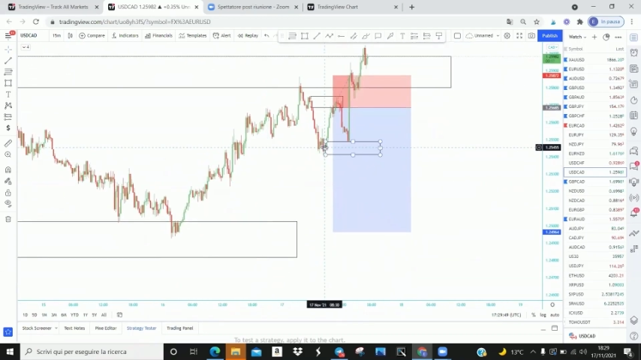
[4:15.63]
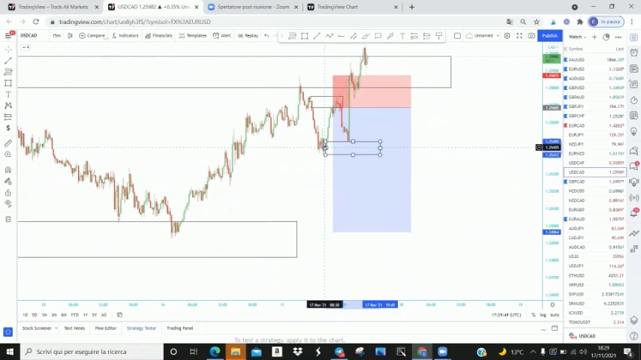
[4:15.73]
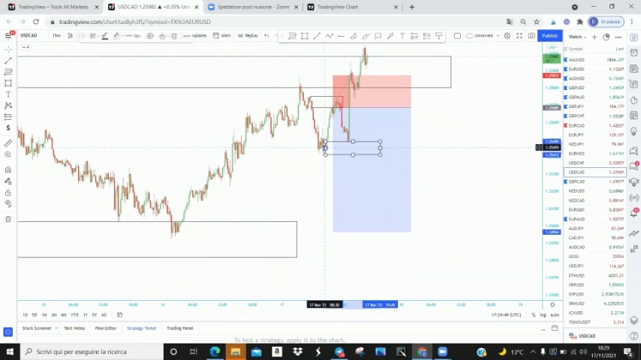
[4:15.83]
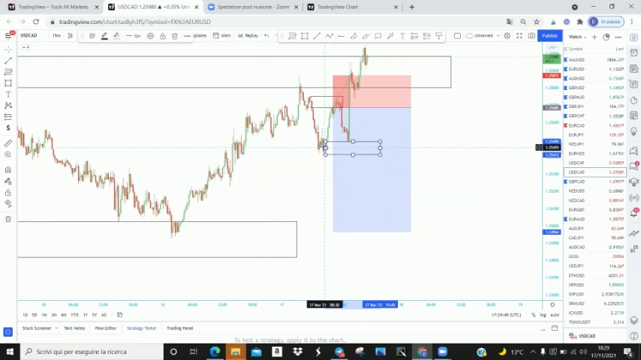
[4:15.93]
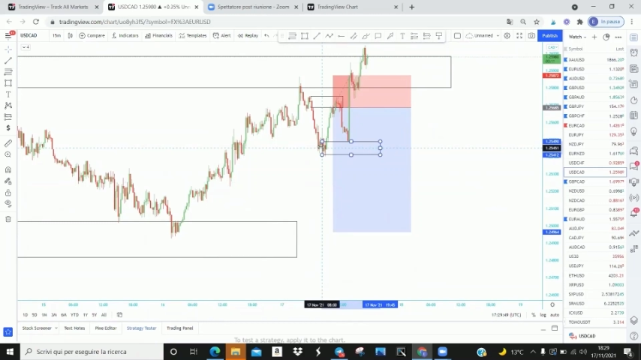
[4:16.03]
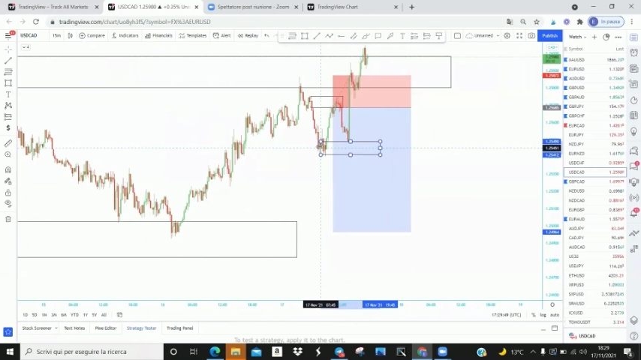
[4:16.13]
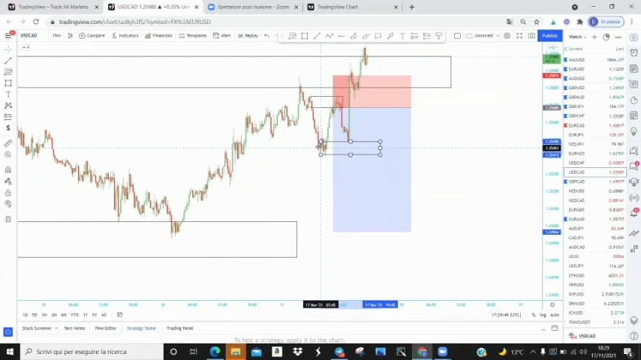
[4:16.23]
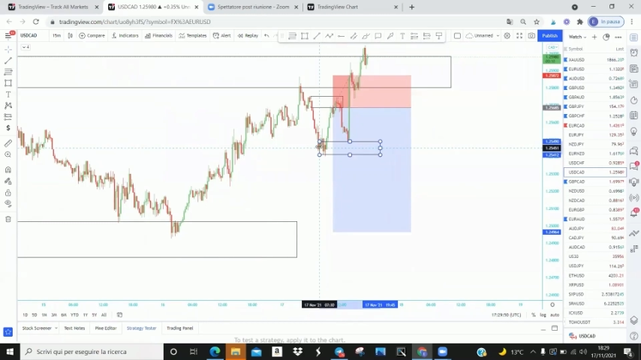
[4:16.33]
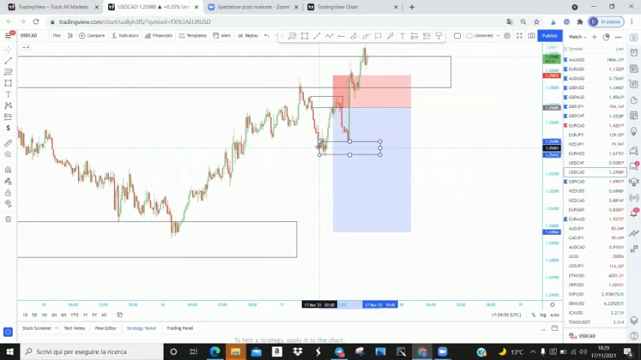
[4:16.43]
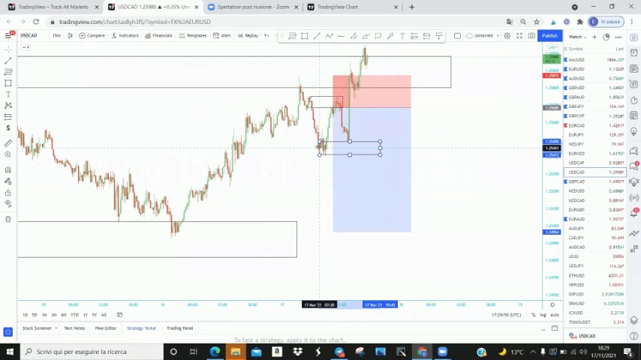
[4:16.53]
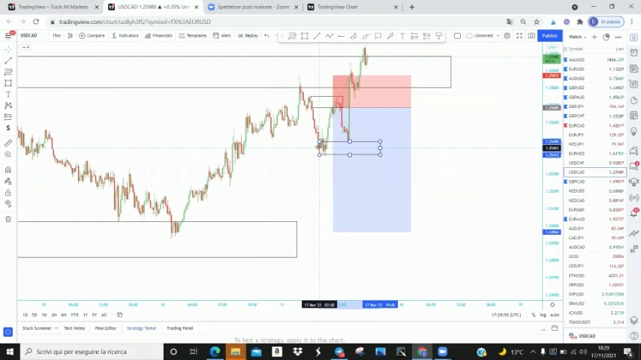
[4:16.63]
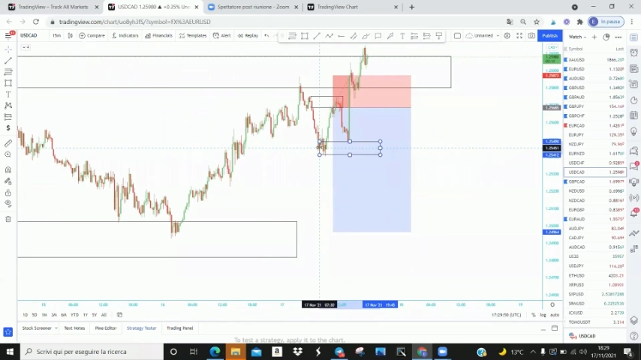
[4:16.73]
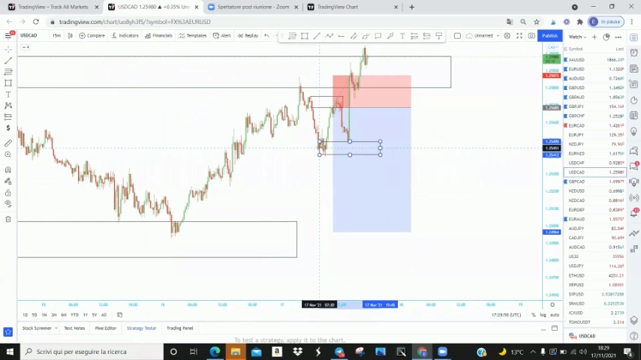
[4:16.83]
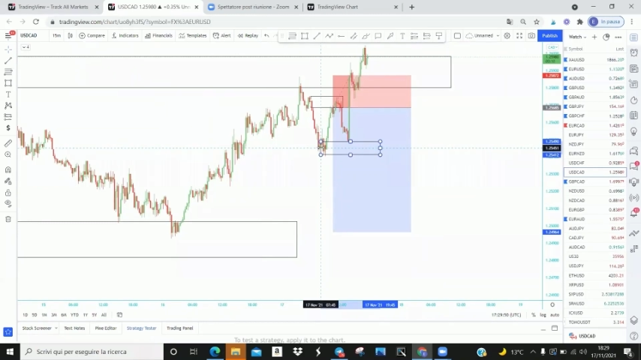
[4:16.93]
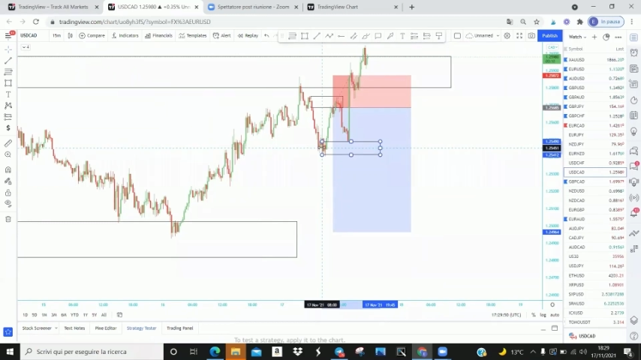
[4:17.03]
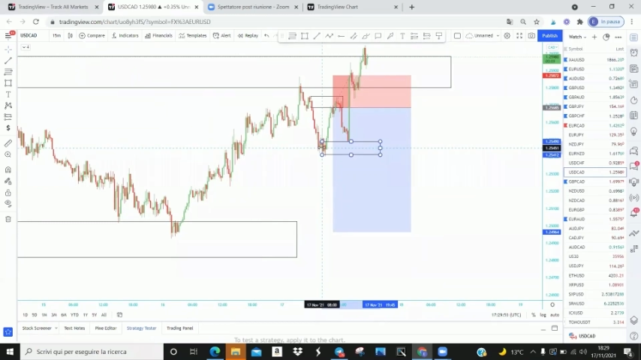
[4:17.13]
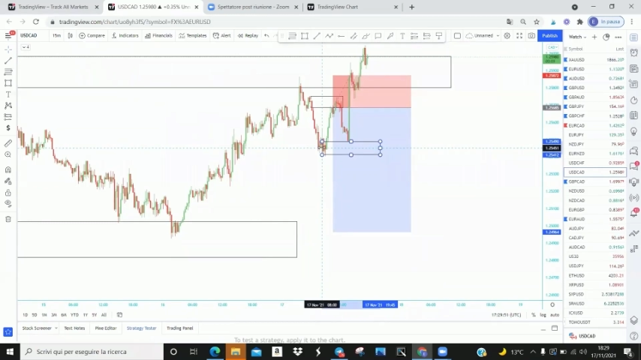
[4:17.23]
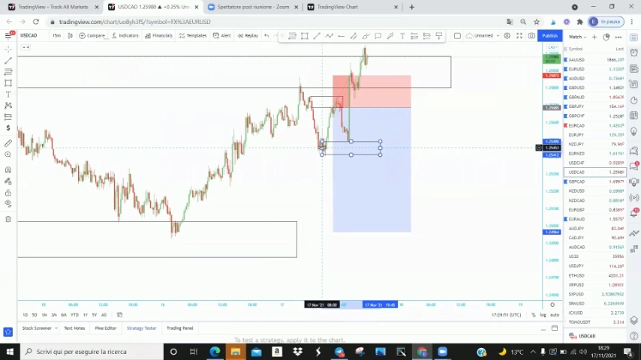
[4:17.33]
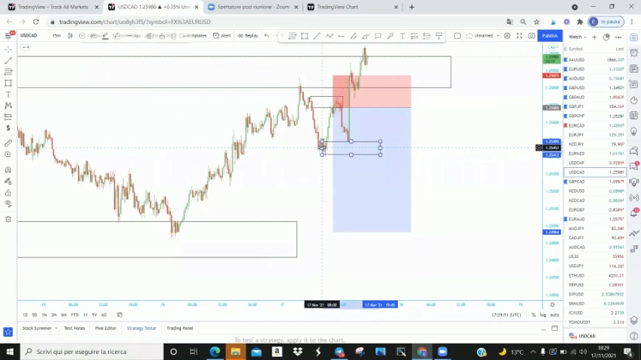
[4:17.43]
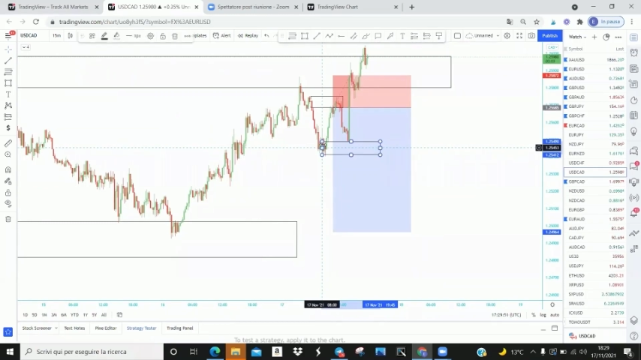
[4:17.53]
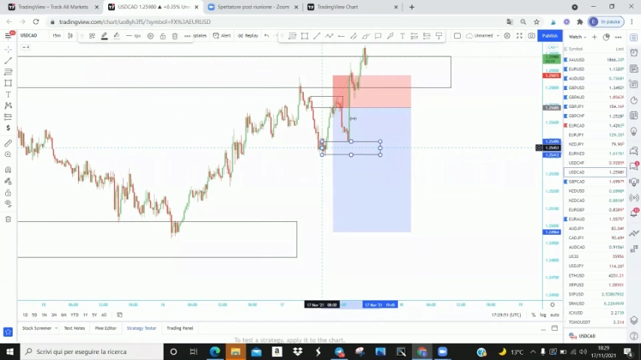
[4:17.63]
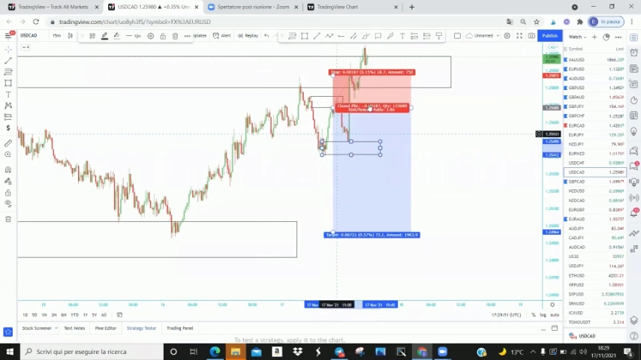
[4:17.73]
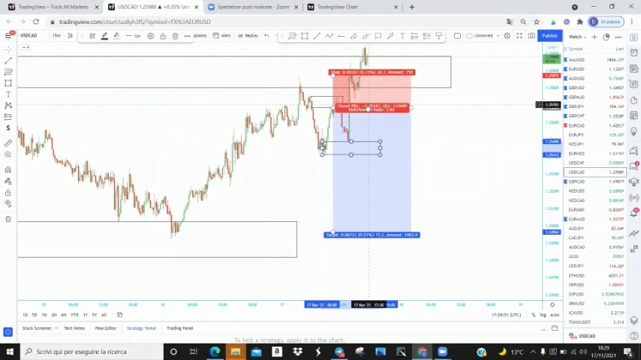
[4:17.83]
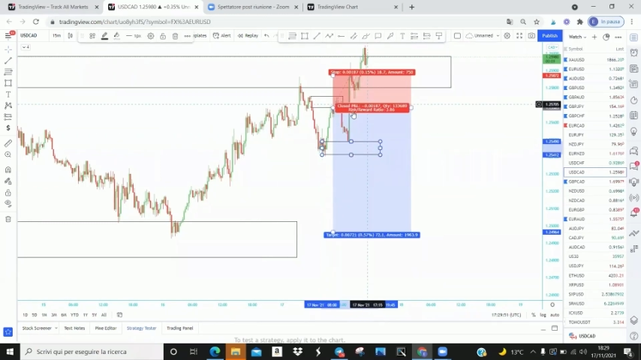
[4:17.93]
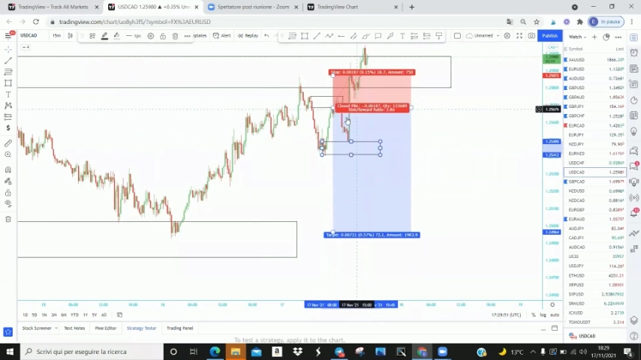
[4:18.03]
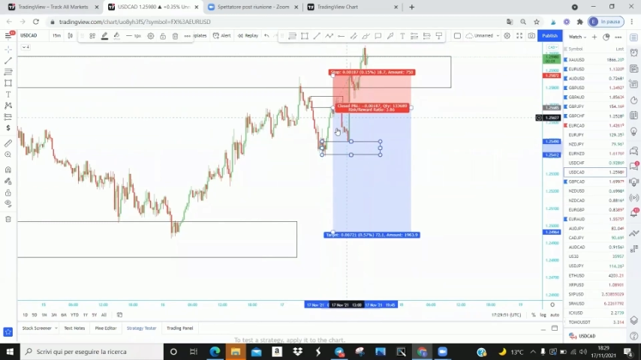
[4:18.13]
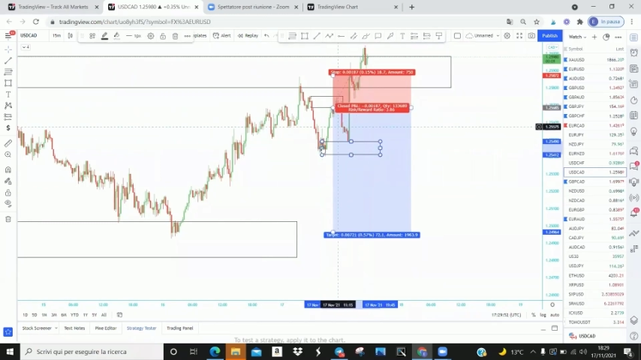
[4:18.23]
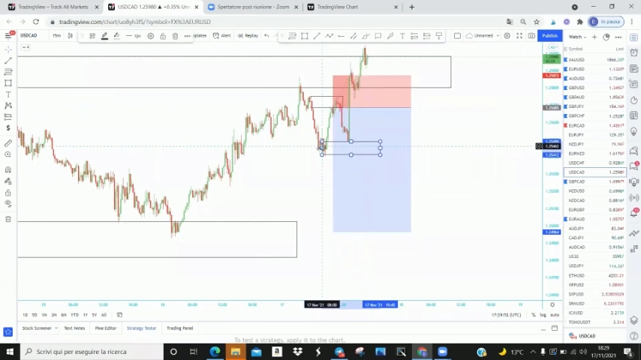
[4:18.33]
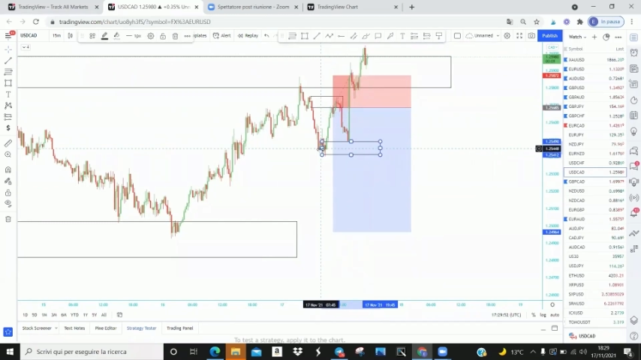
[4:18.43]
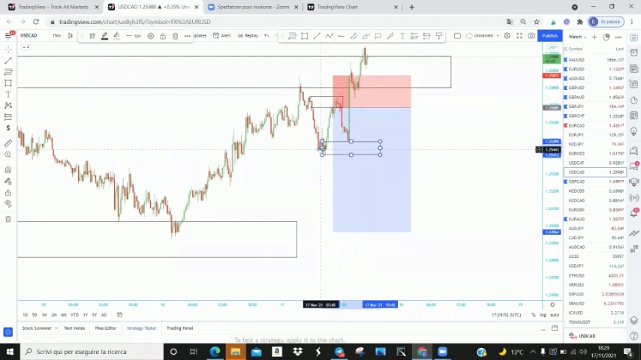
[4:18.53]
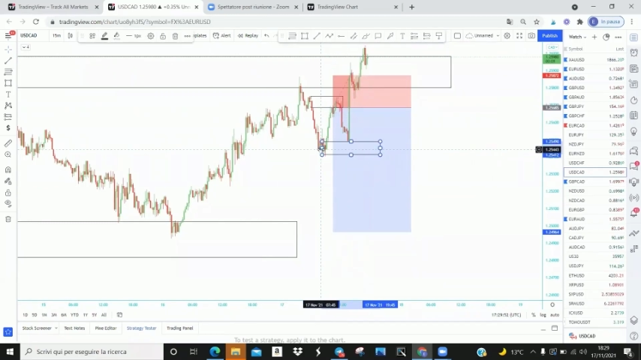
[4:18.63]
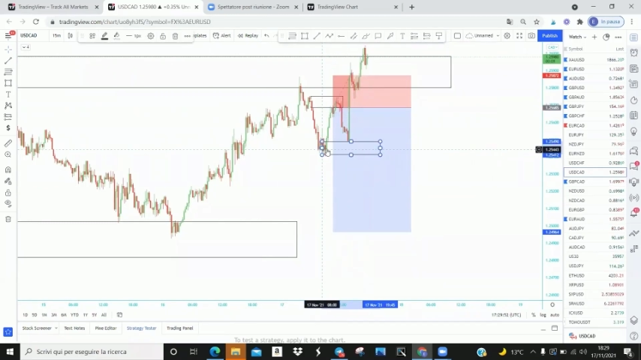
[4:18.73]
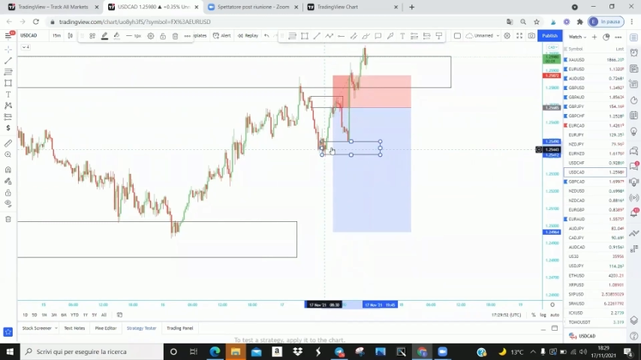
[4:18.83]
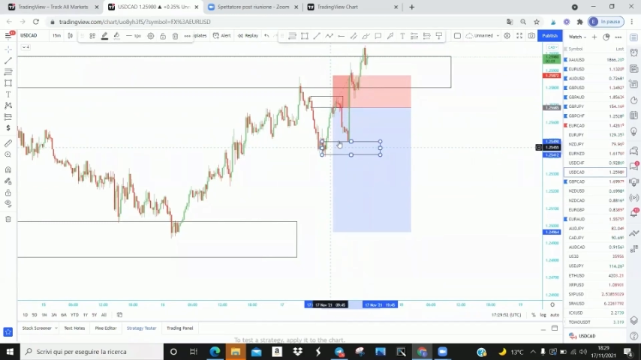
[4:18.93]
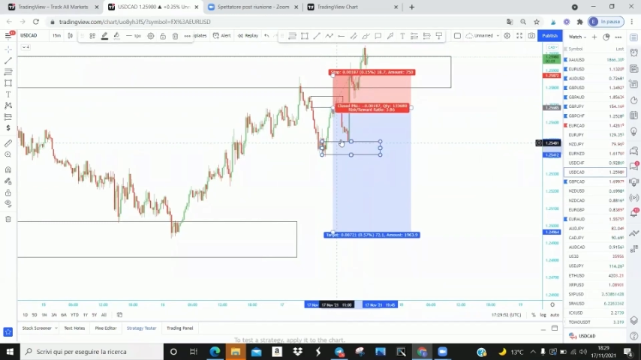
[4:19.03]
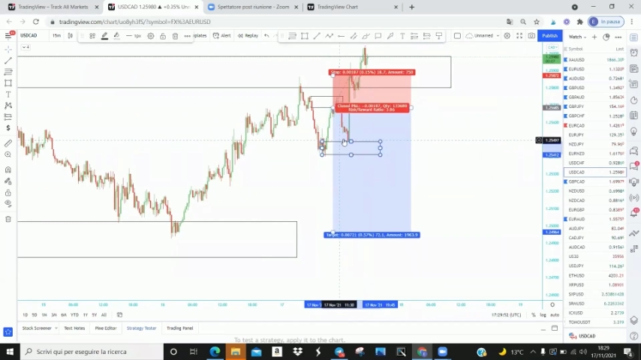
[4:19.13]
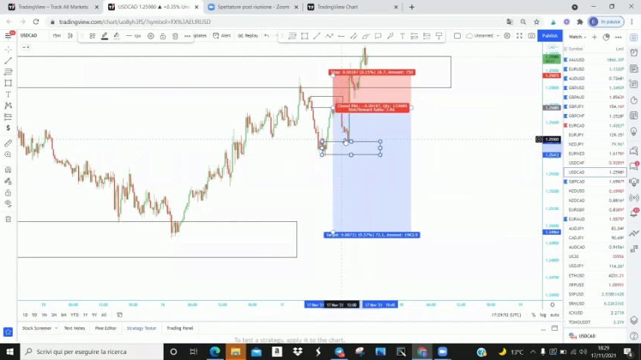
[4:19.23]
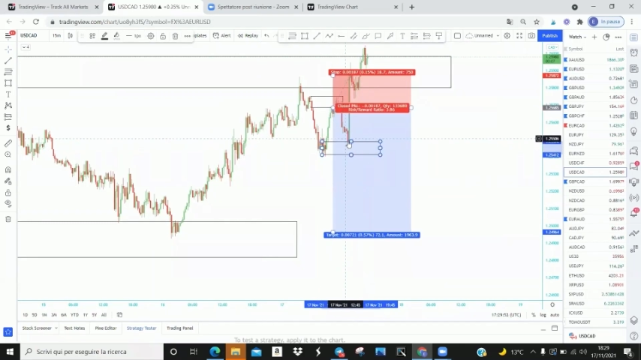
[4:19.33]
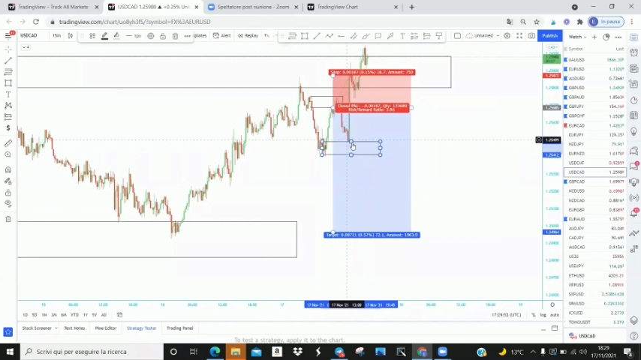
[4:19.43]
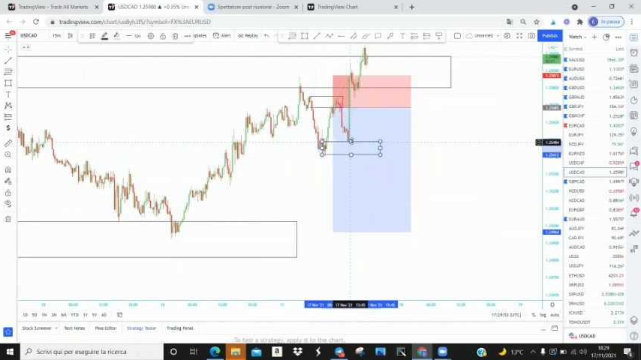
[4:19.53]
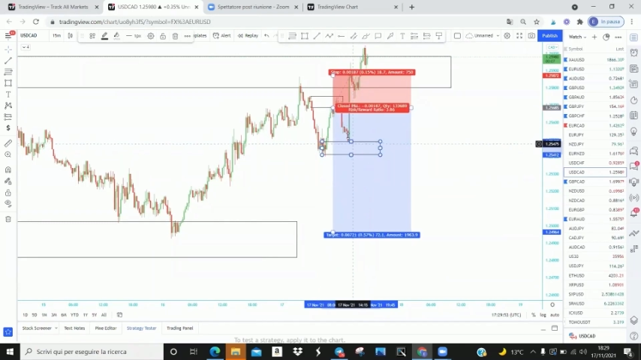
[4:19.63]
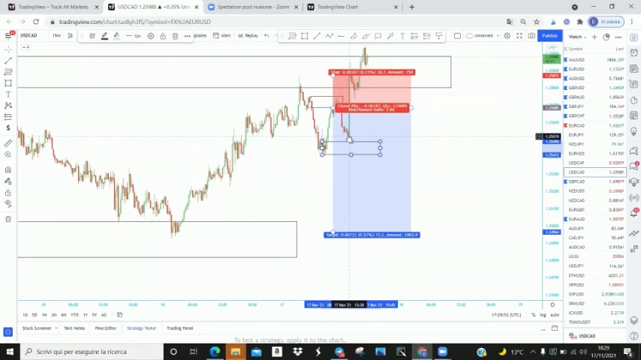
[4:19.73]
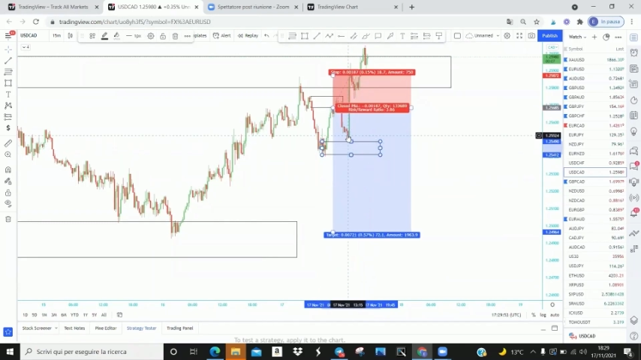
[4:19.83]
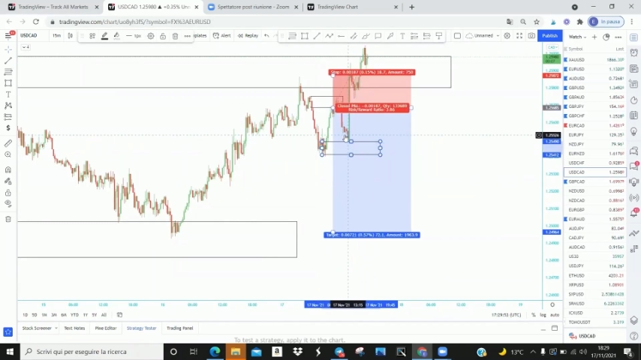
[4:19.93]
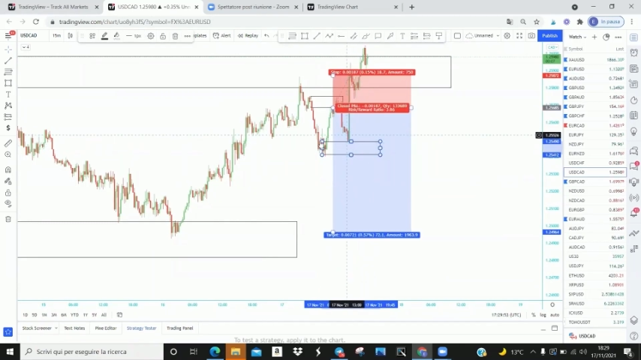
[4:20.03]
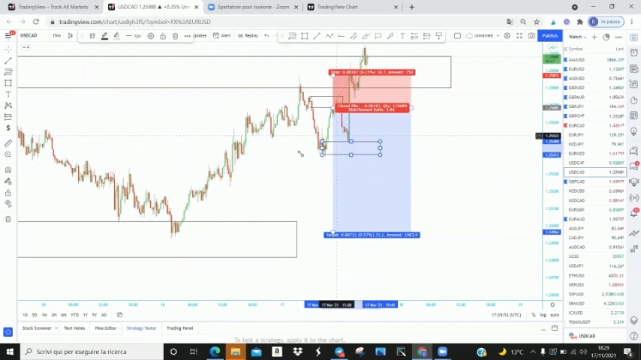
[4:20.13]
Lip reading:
Nobody's mouth can be seen.